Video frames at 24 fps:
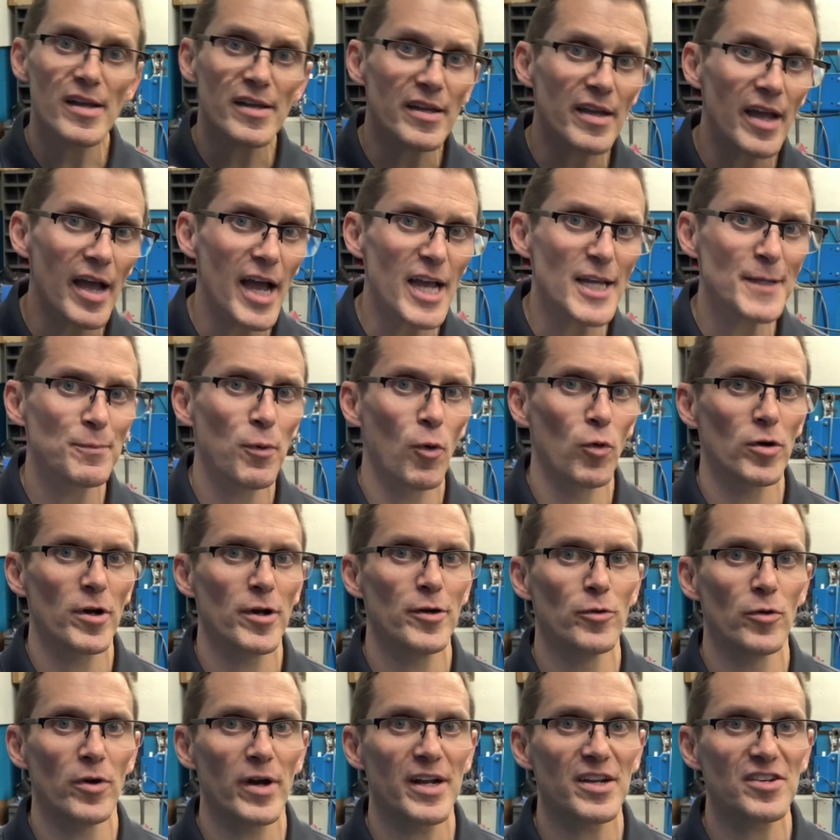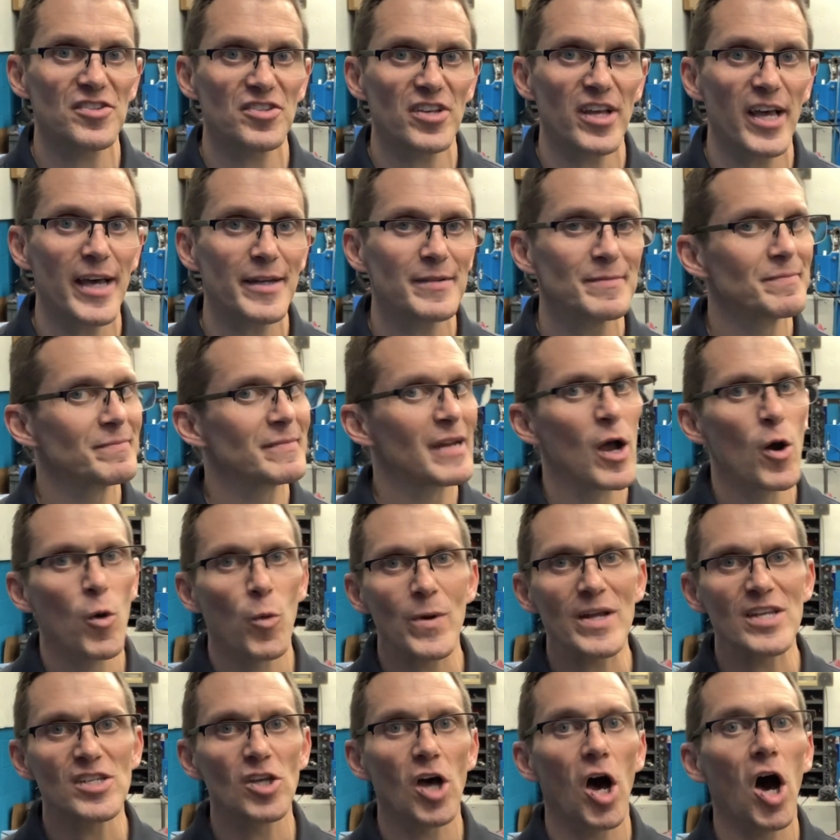gas-ported ring set, we
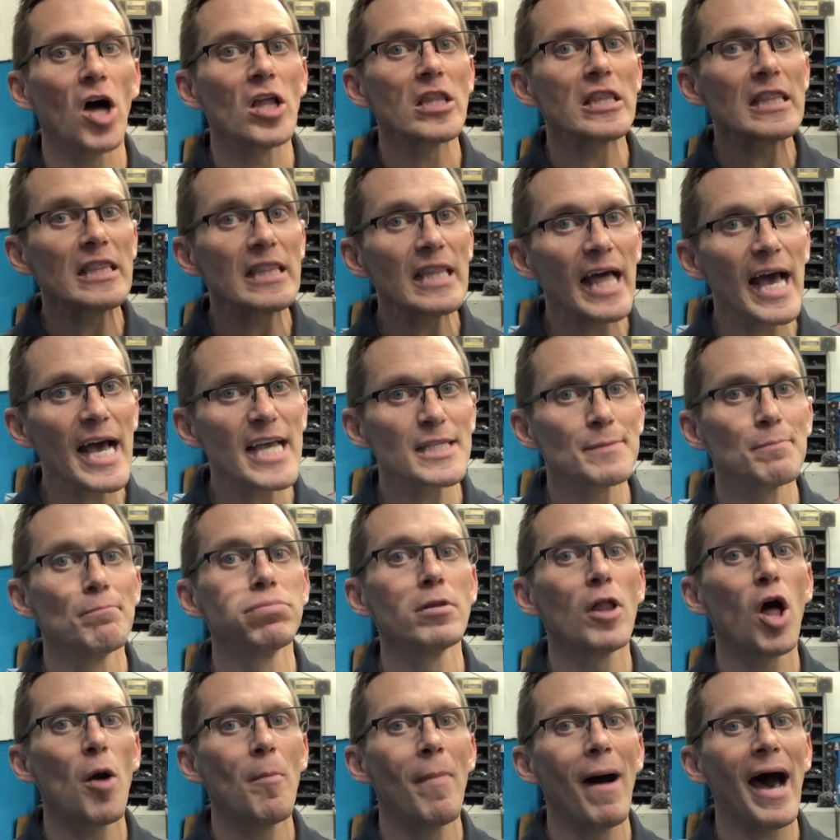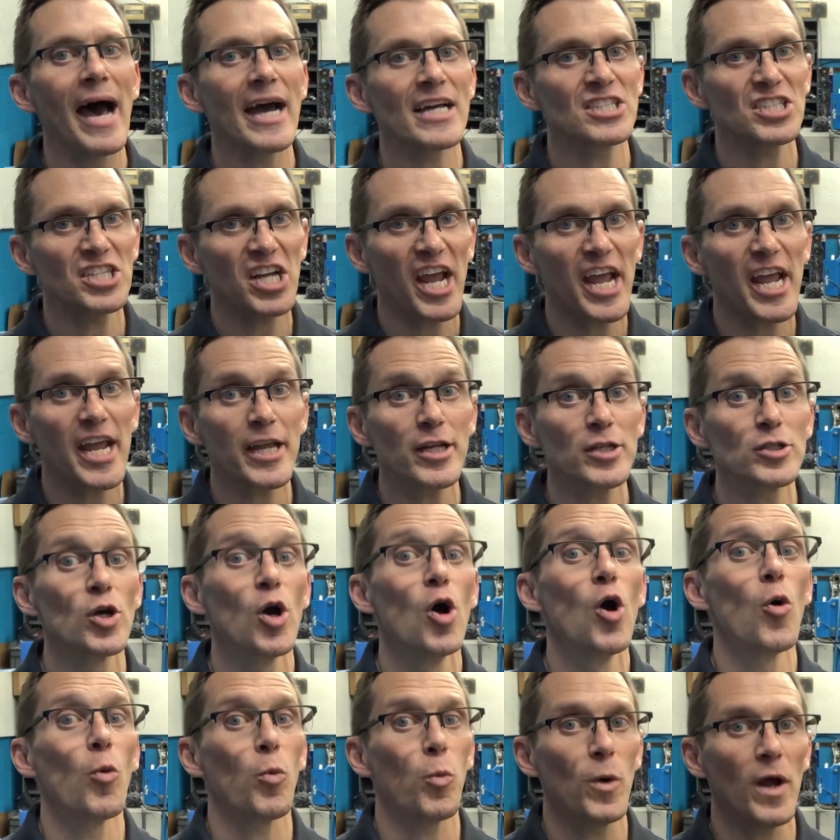saw less blow-by change
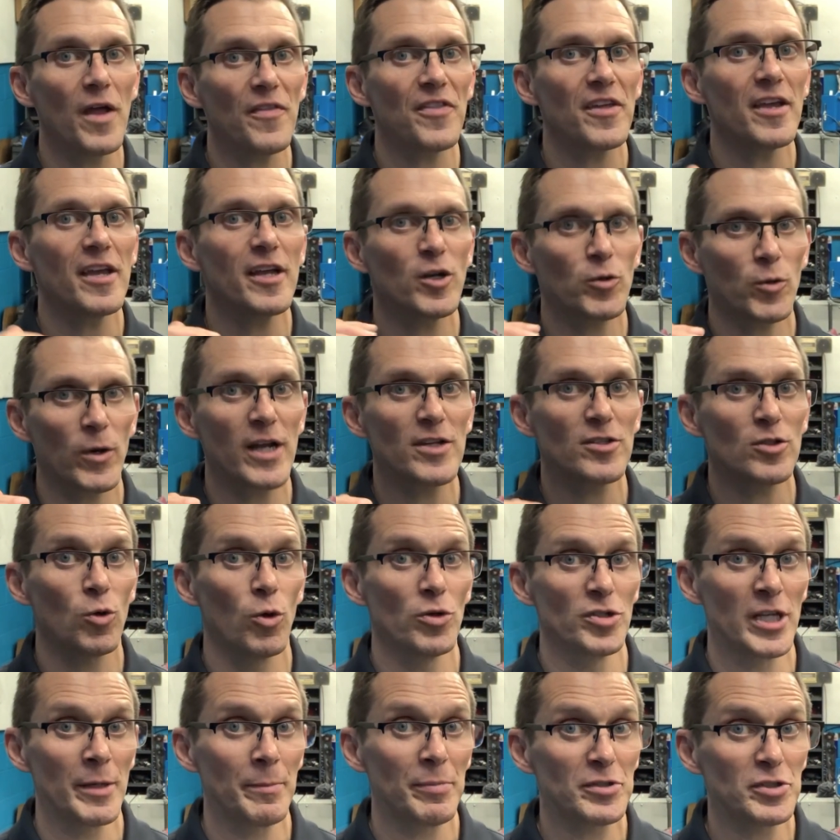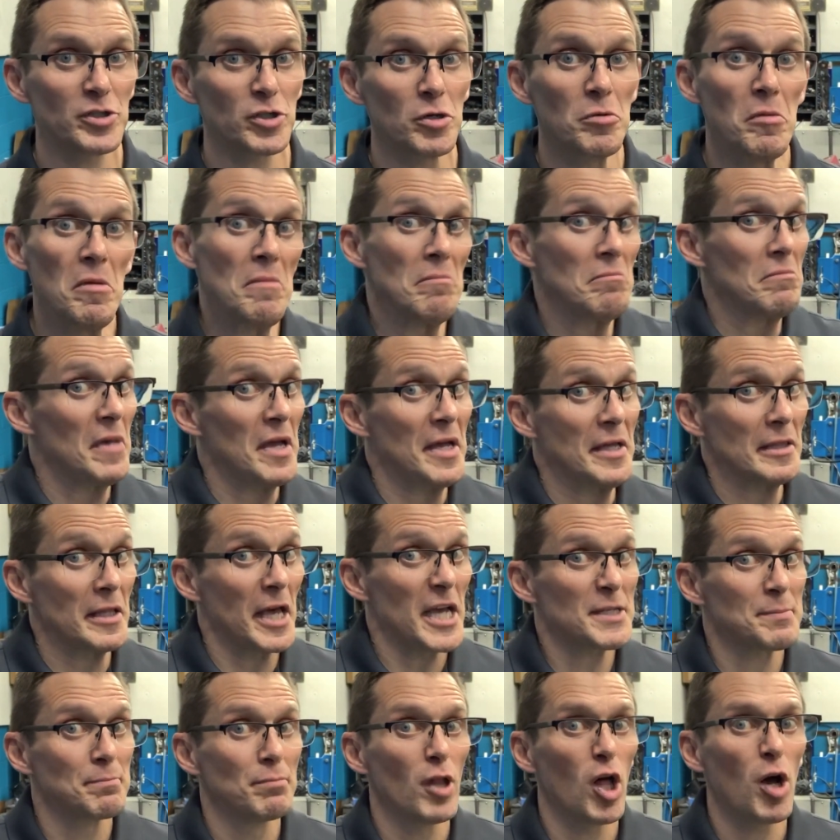with increasing oil temperature and
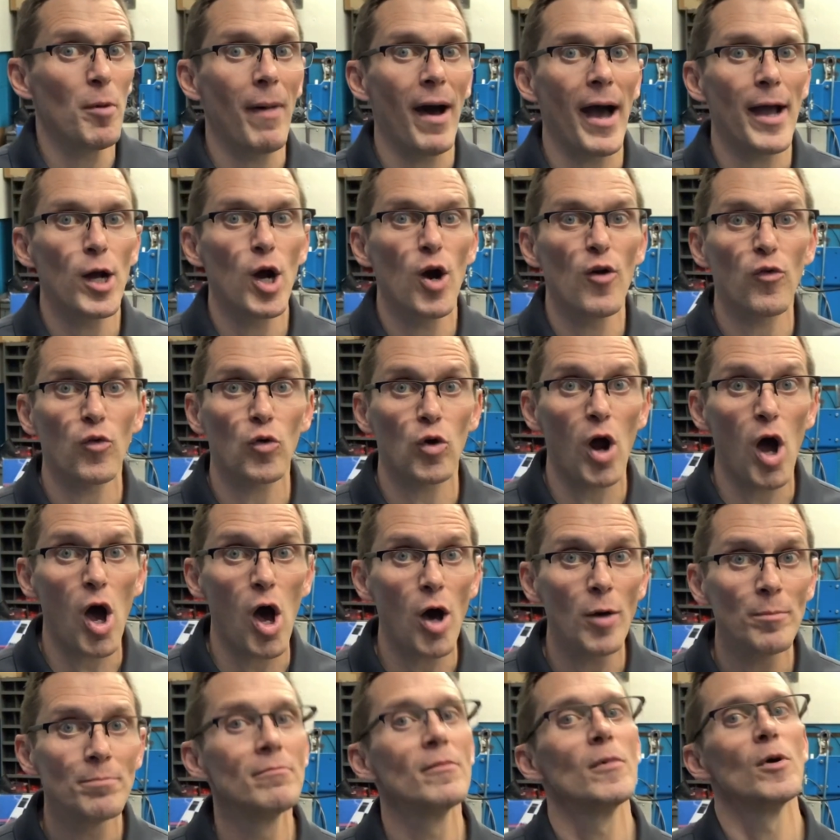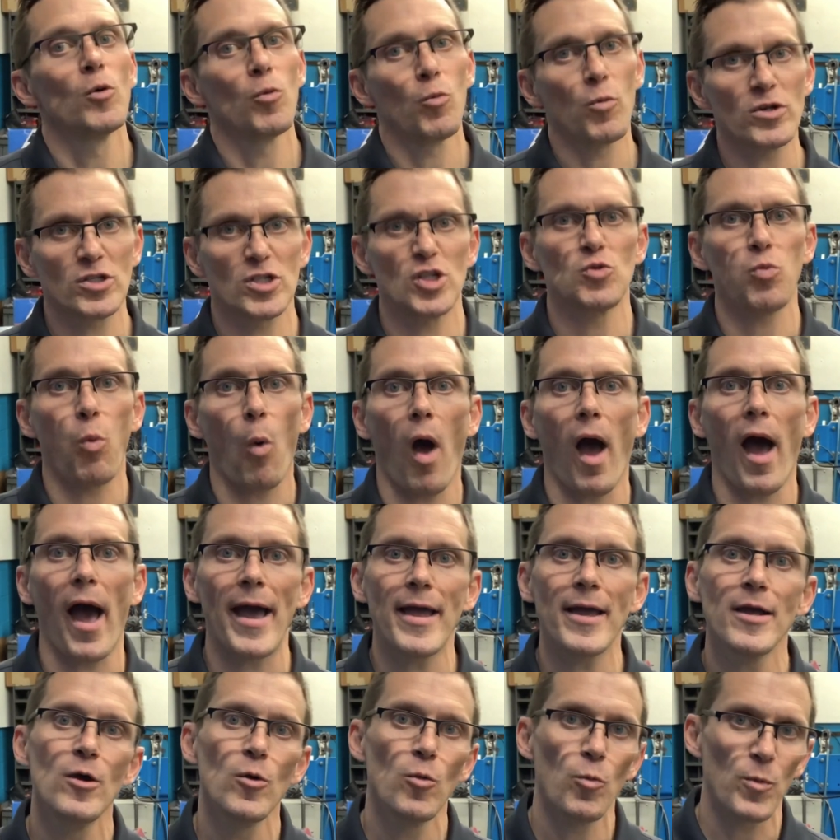less blow-by overall, which is
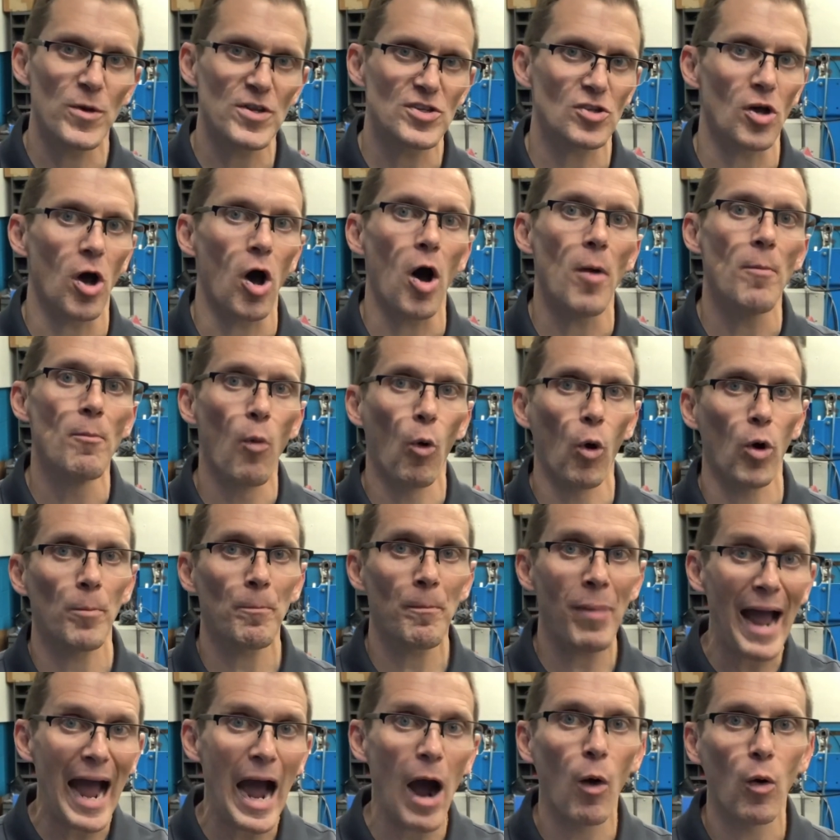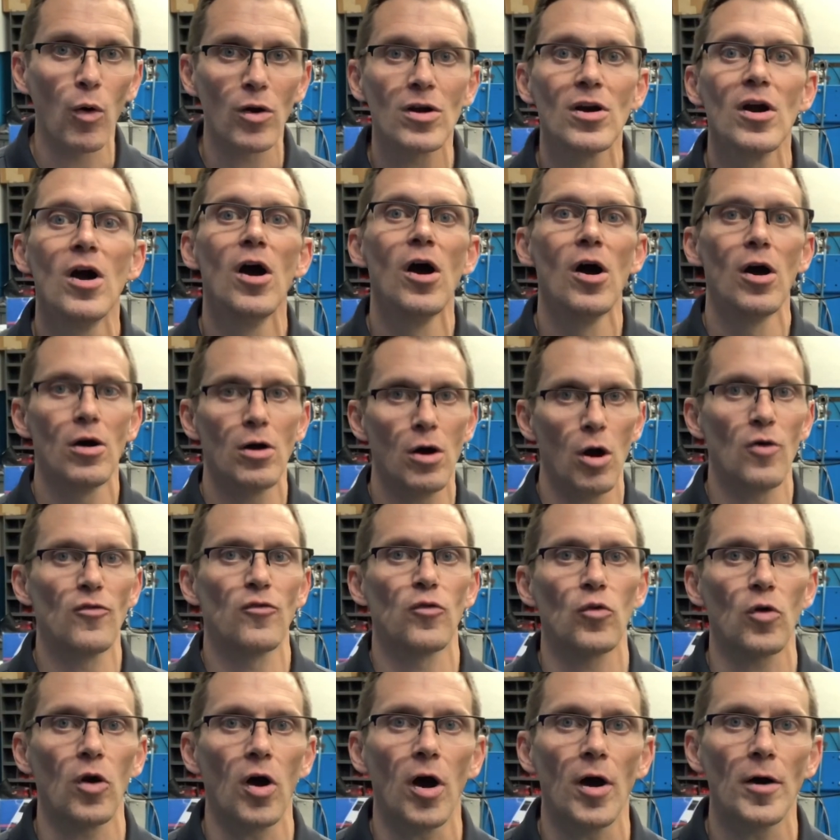why we saw more power
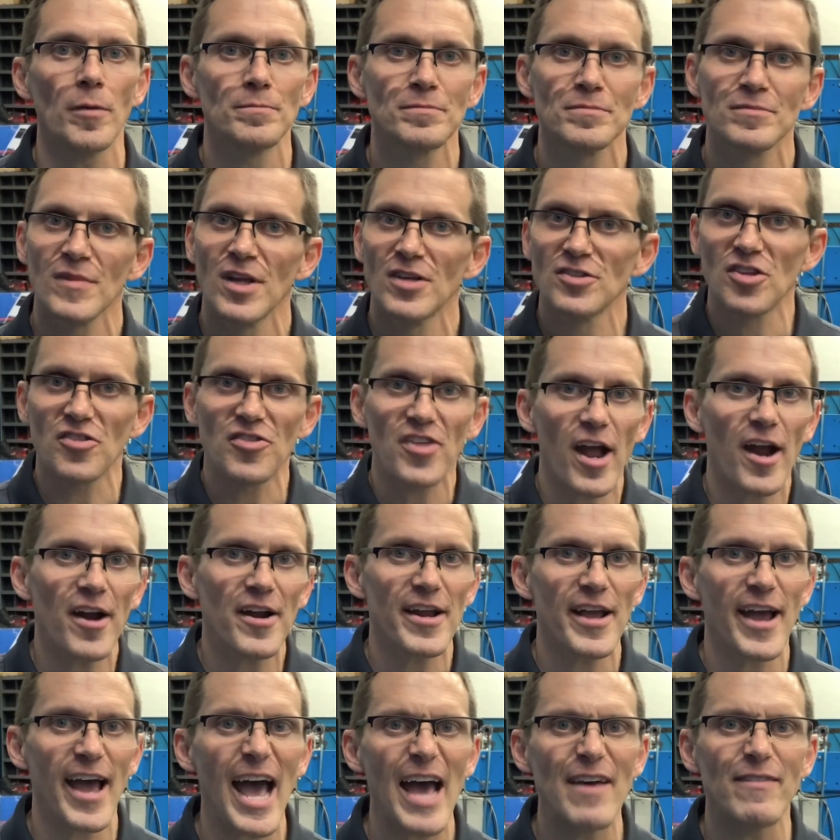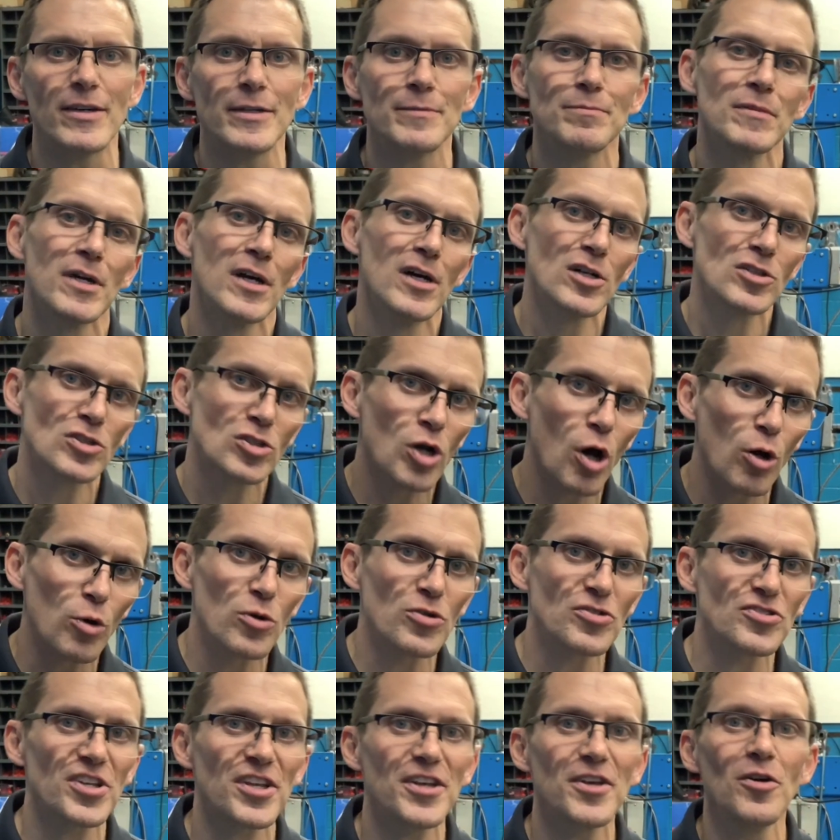overall. So there you have it. Total
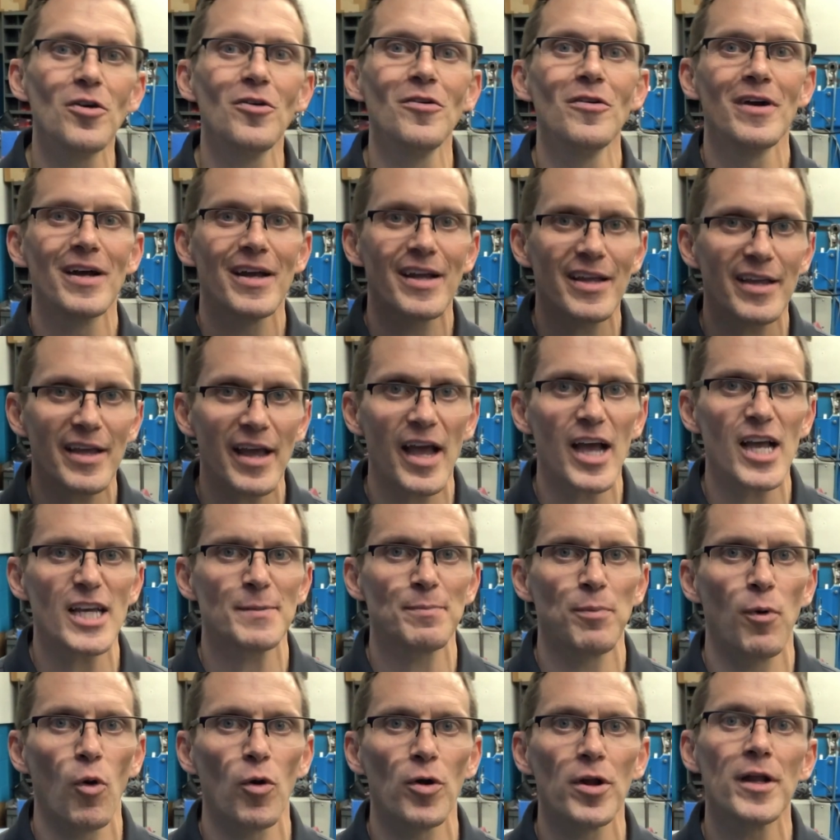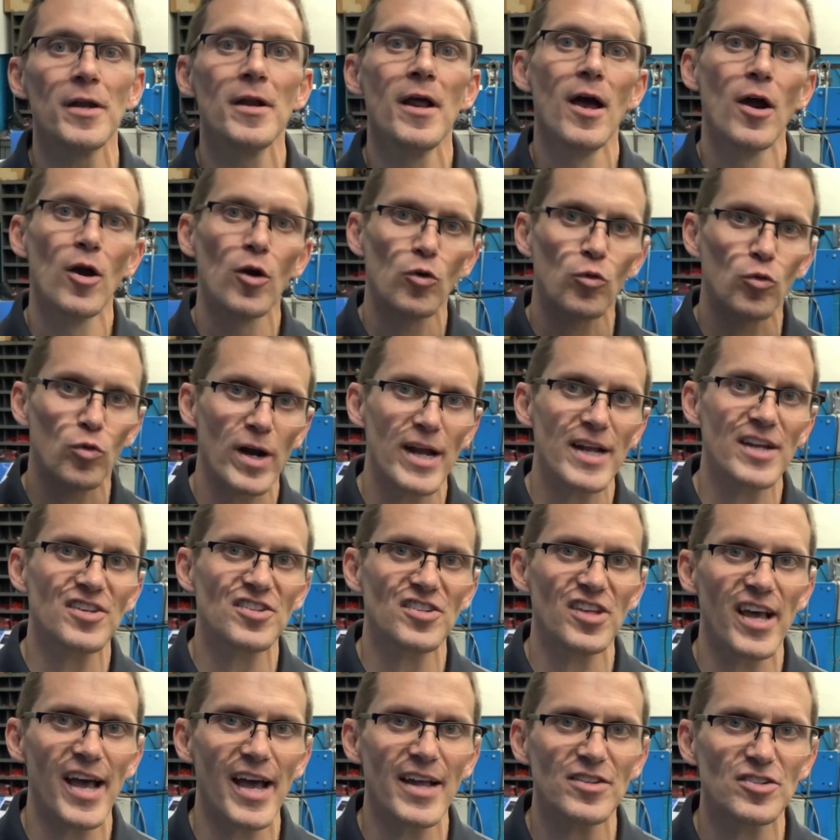Seal gas-ported ring
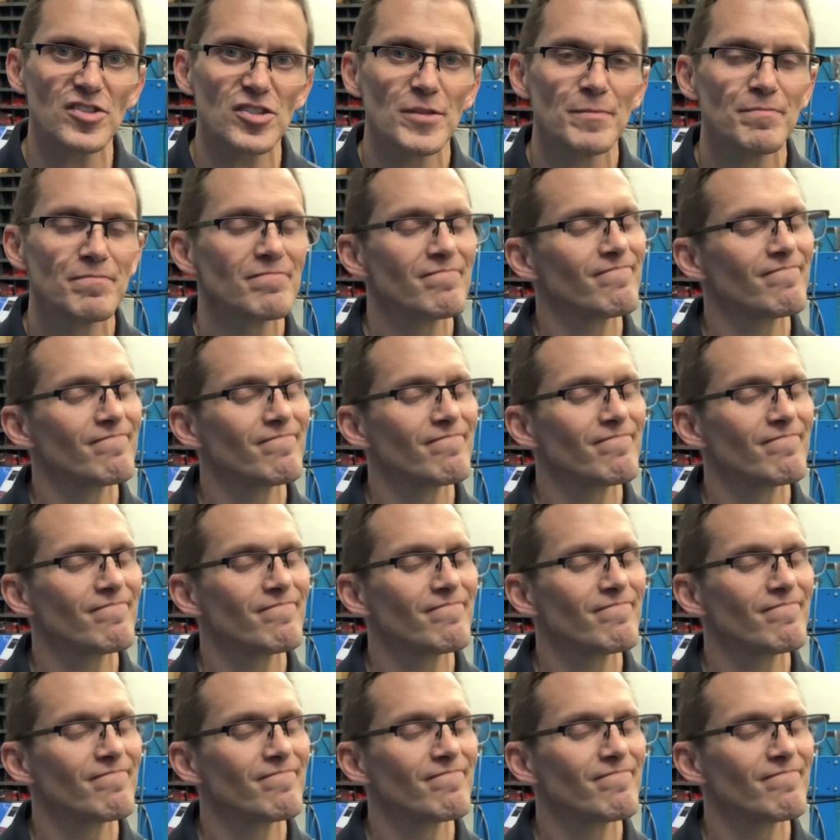sets.